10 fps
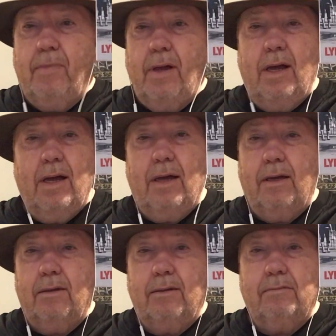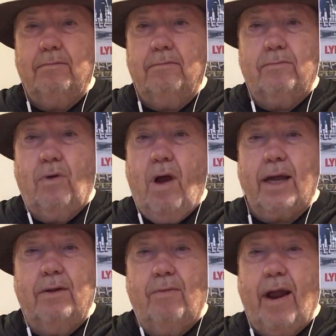uh,
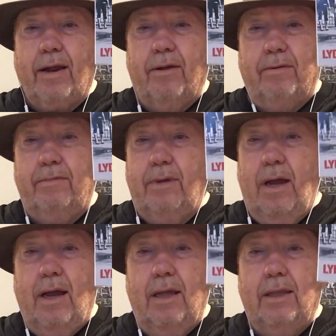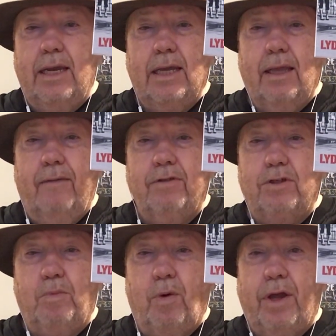rockin' record. Uh, Lydia
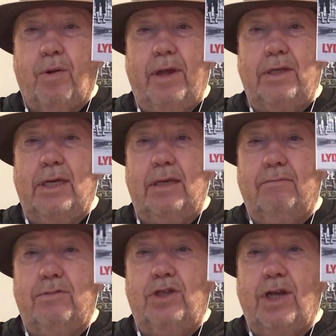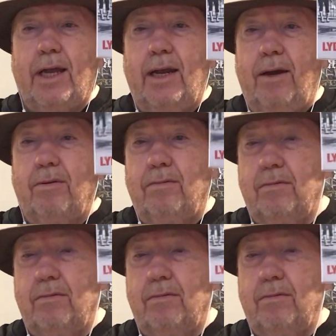Loveless, Boy Crazy. Check it out.